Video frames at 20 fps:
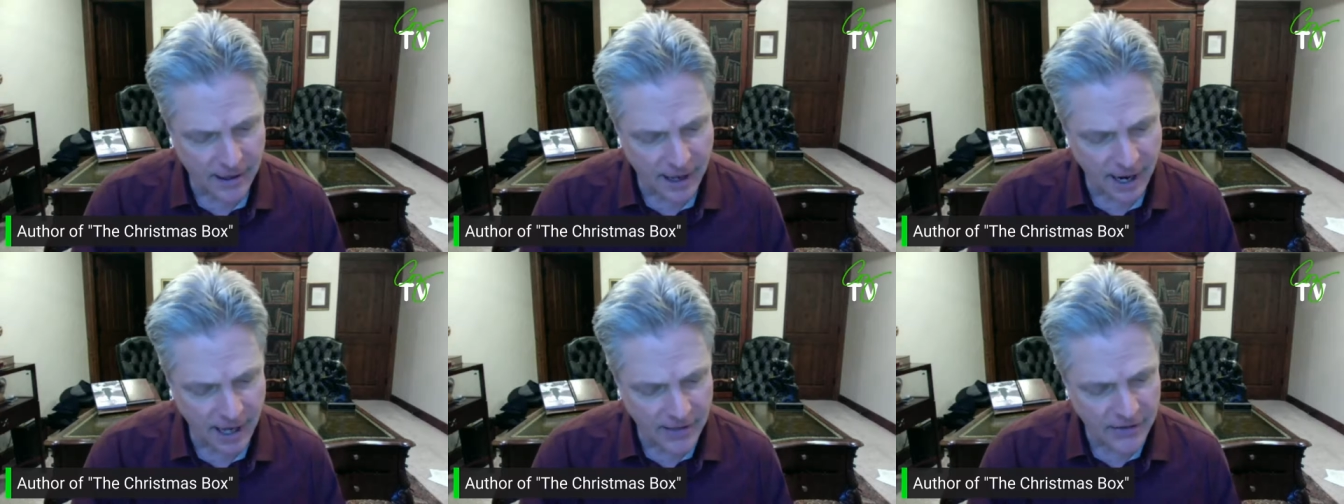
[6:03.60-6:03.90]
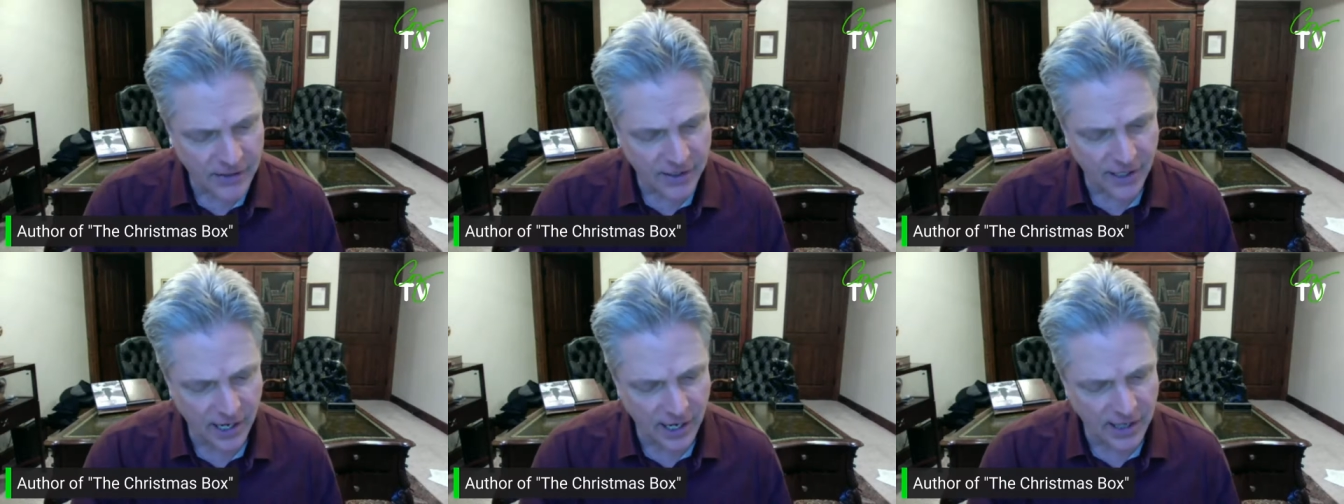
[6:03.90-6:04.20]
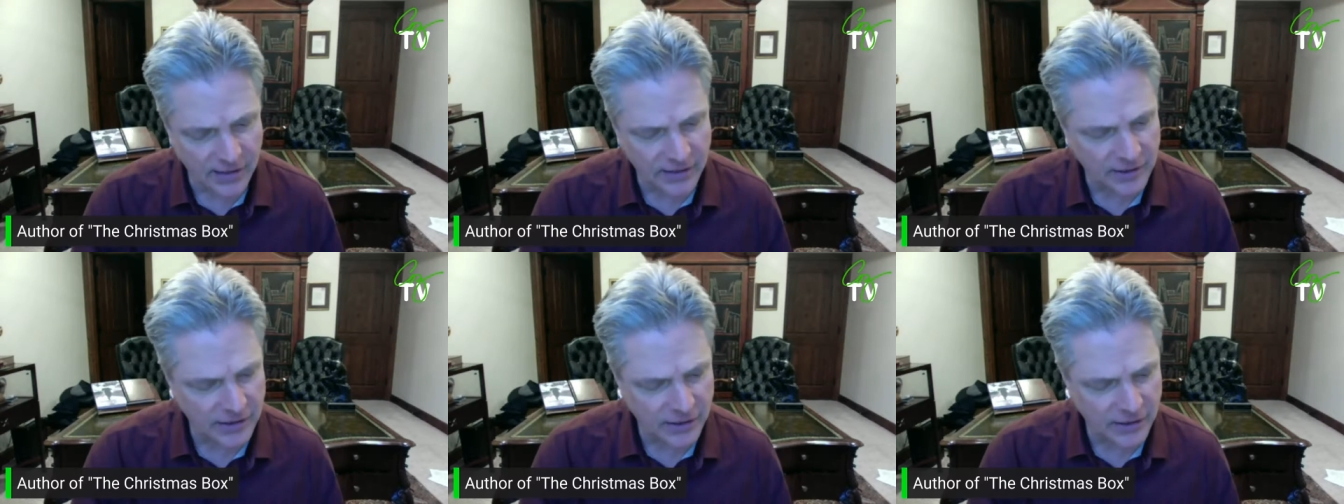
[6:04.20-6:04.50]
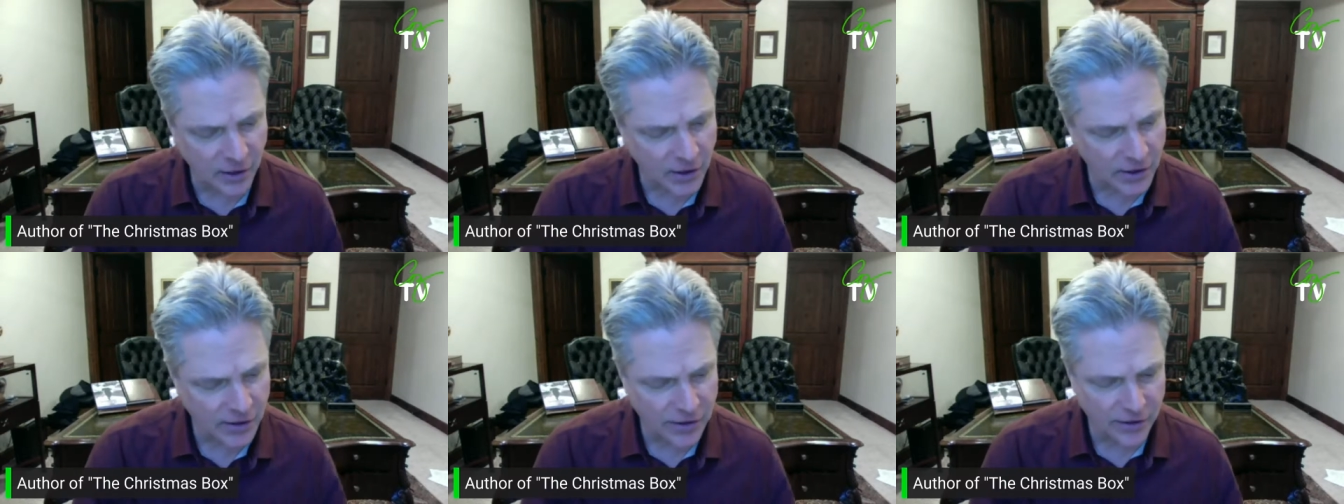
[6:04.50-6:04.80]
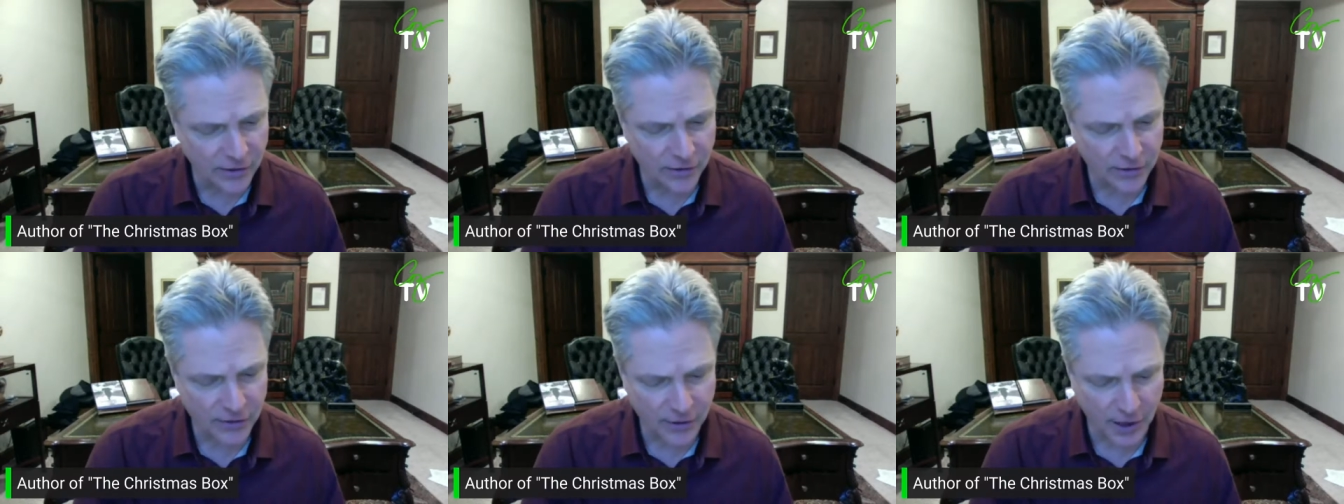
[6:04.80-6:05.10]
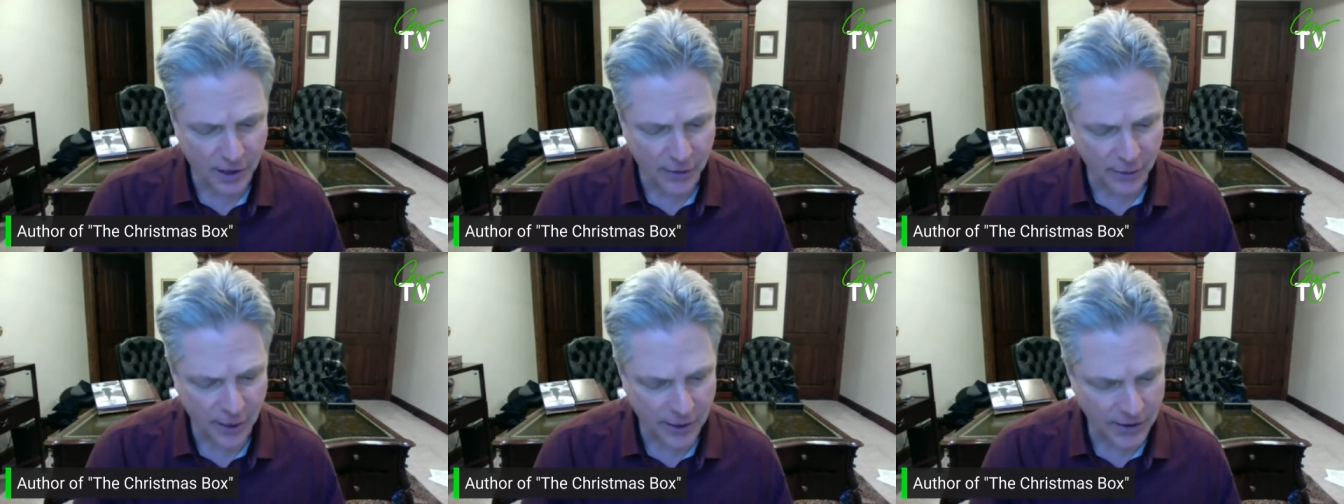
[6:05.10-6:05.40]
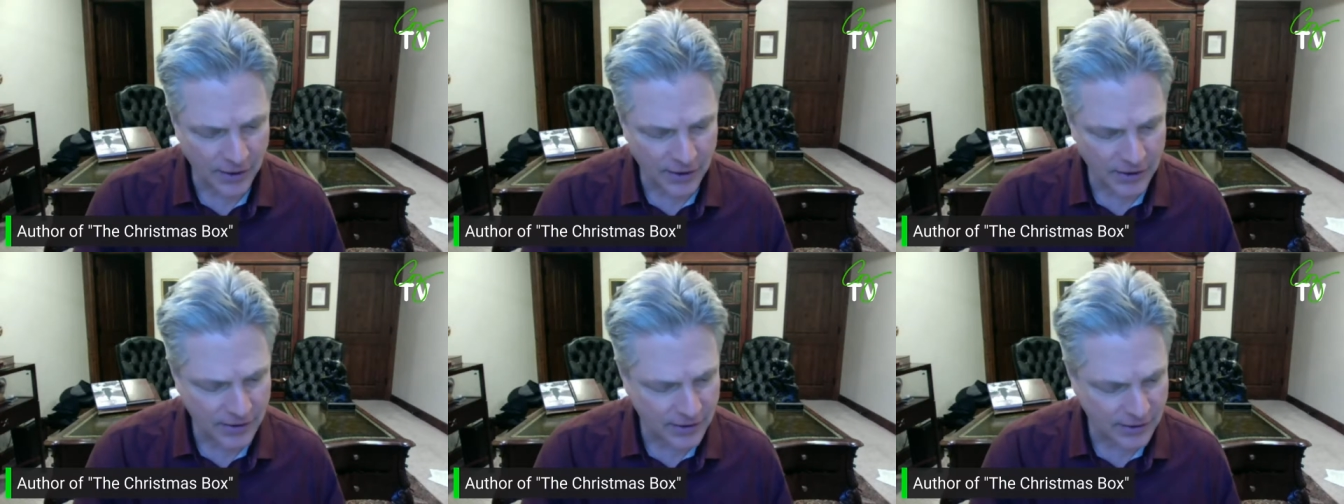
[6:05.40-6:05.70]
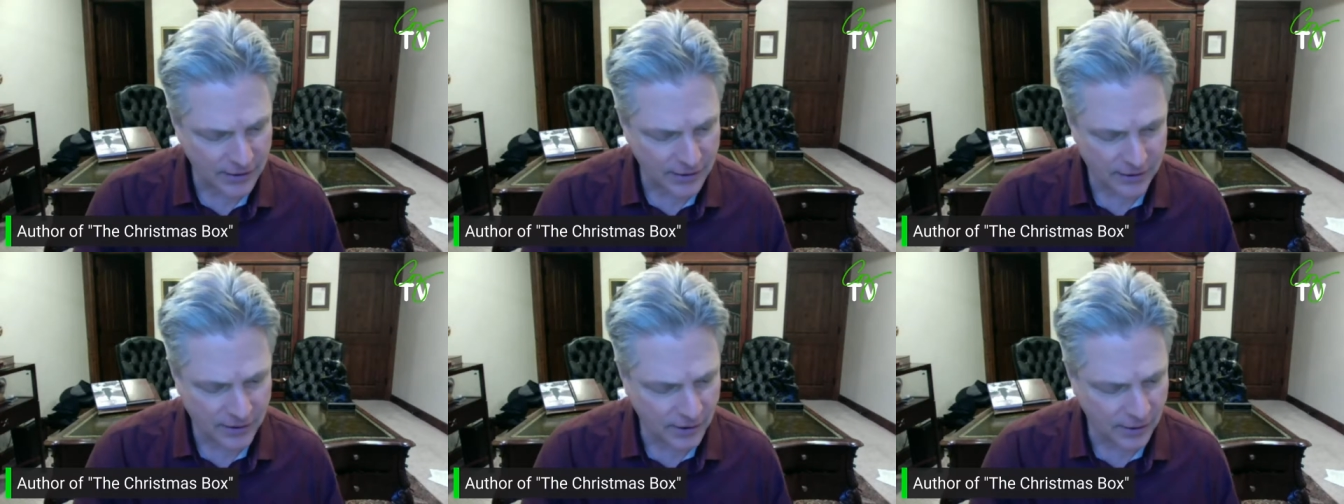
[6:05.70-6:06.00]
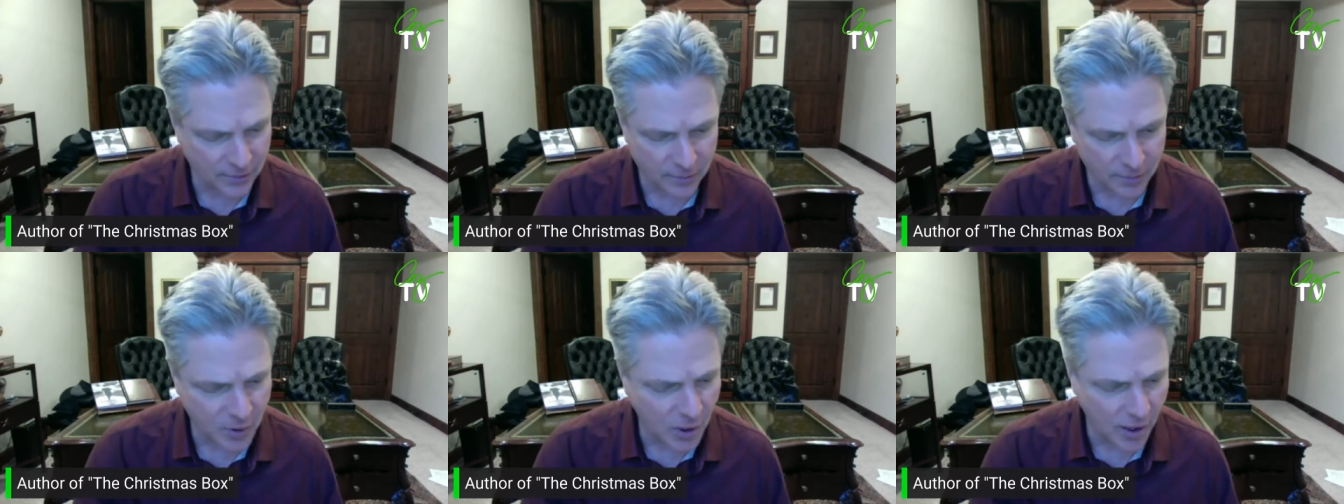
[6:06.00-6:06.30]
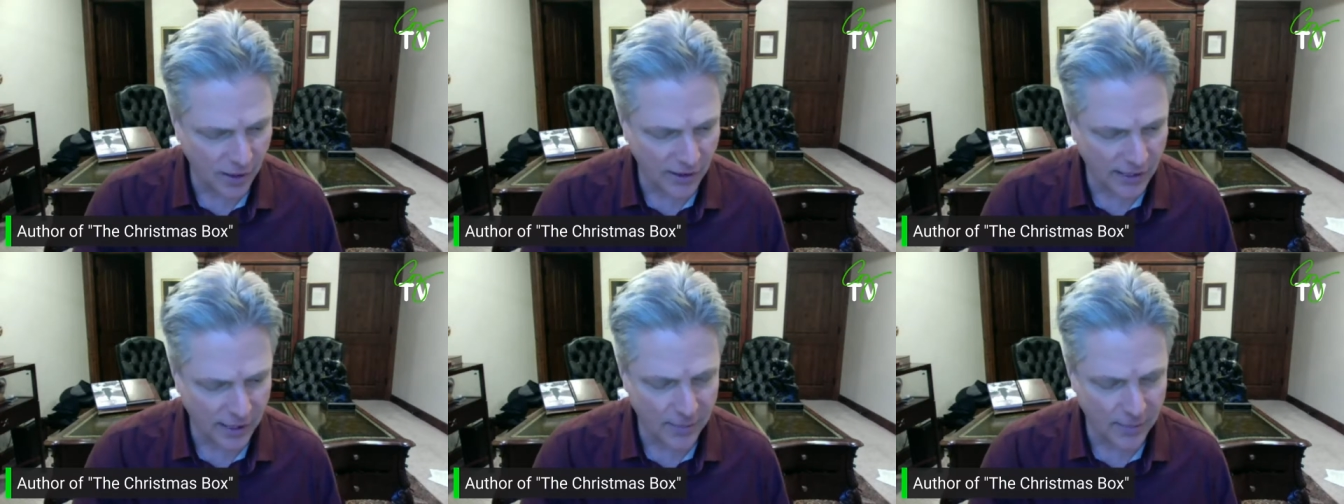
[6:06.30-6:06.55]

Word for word: I, I started to try to write this book.